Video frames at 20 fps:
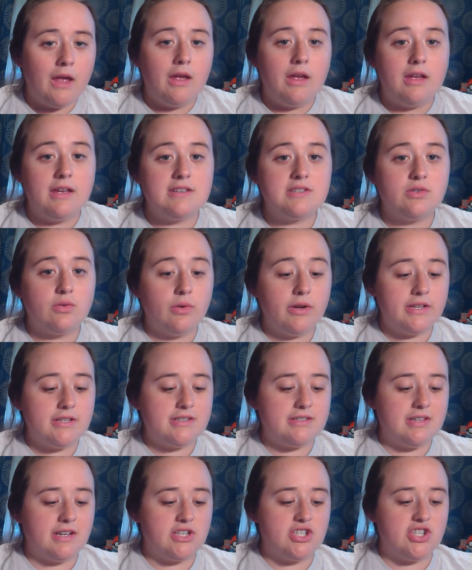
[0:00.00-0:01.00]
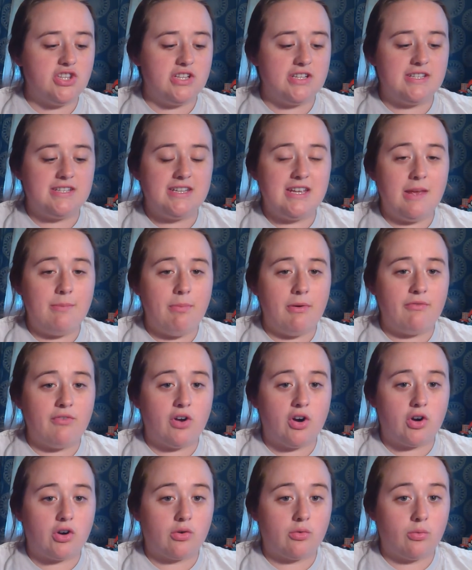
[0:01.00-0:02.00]
is going to touch the tip of
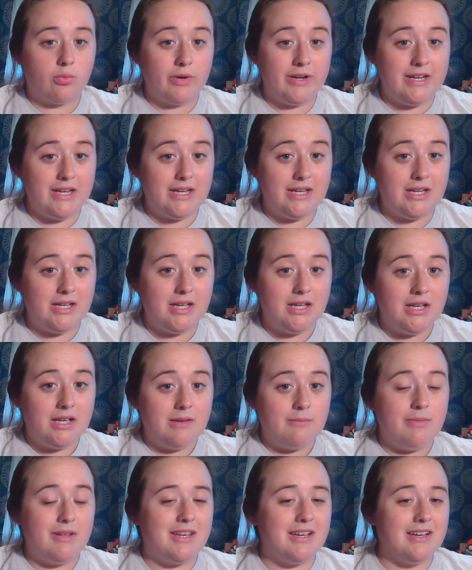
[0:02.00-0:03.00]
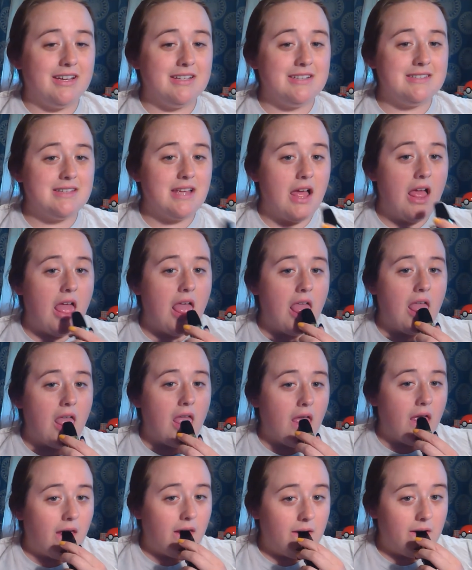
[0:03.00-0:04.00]
our reed because
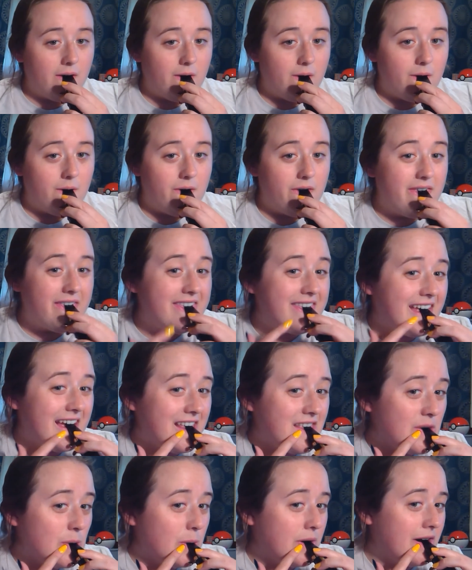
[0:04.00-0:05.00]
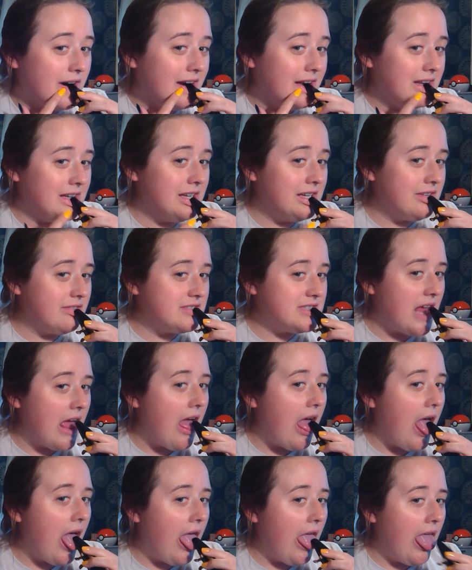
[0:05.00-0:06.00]
that's where it lives.
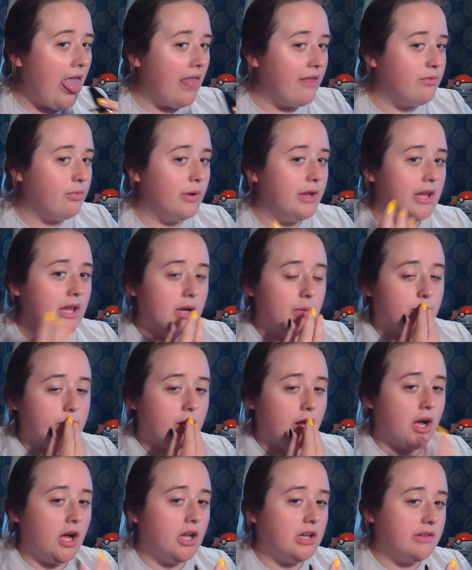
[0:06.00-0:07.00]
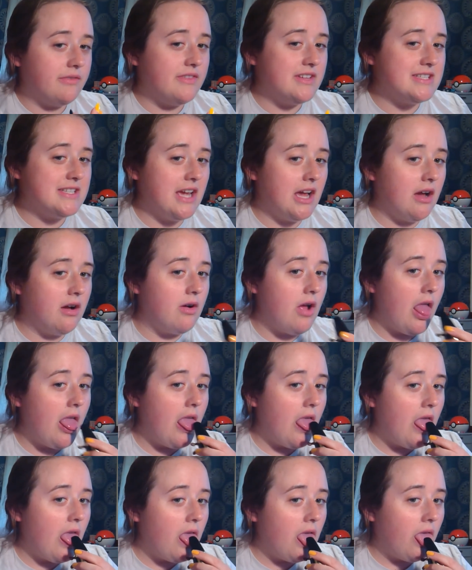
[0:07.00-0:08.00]
If we brought all of this out,
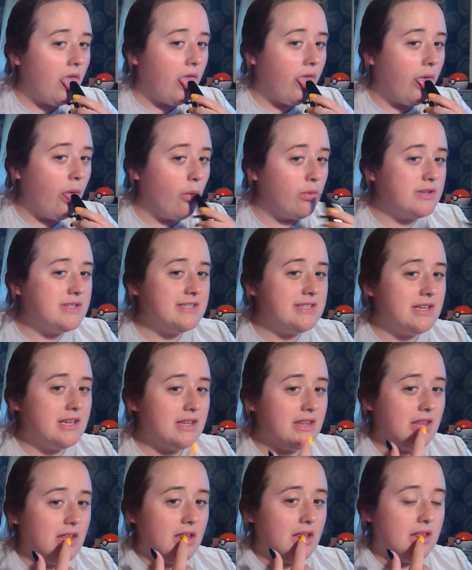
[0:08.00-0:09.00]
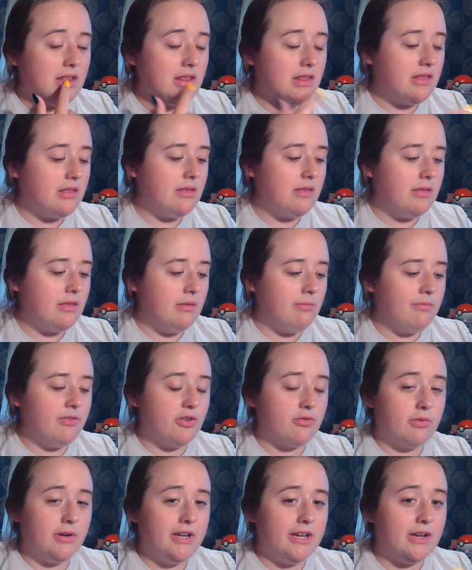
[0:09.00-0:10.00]
you would see
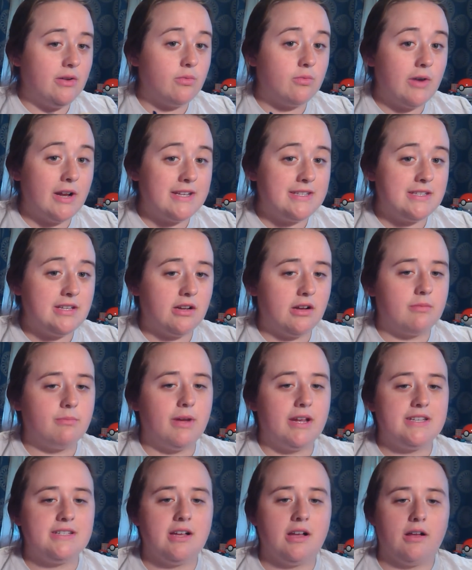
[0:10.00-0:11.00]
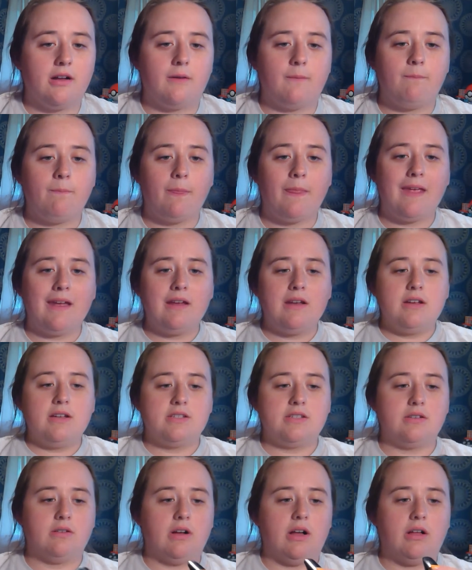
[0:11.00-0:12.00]
the reed resting on my tongue.
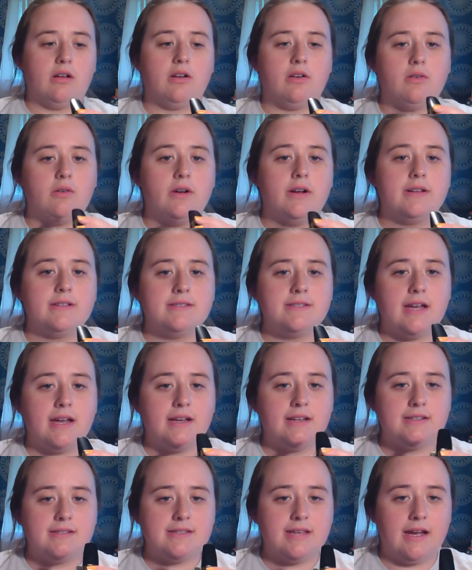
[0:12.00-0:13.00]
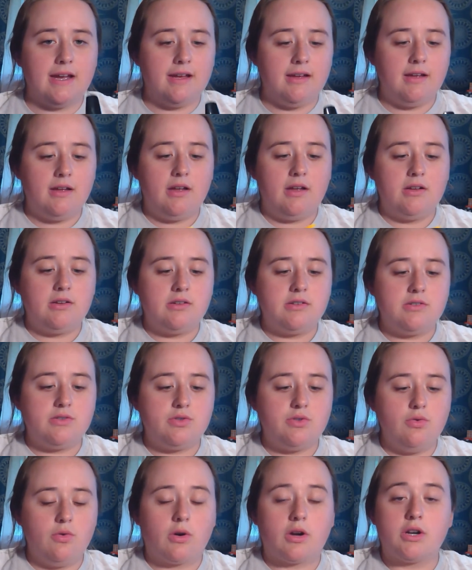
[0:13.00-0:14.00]
So I'll go ta ta
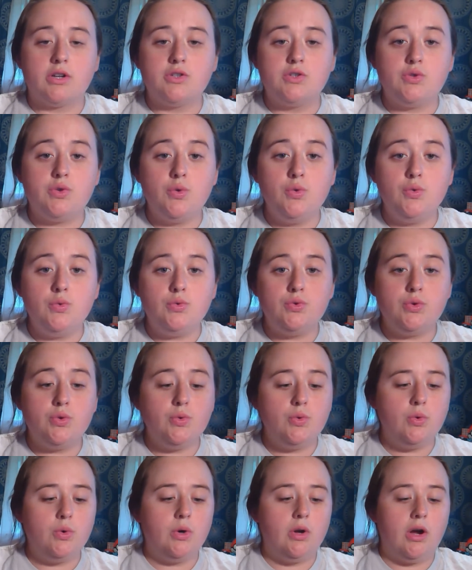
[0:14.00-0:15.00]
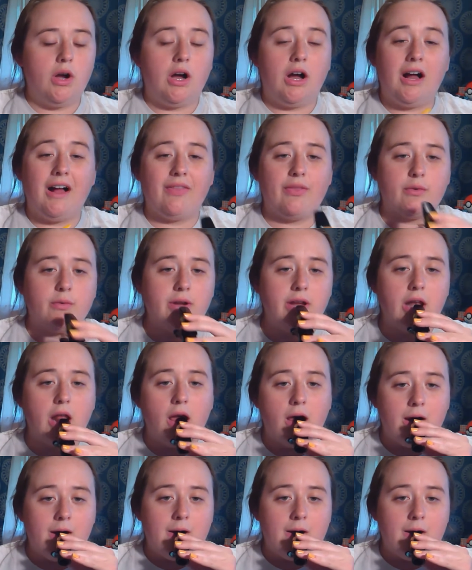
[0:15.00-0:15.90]
or toot toot on the reed.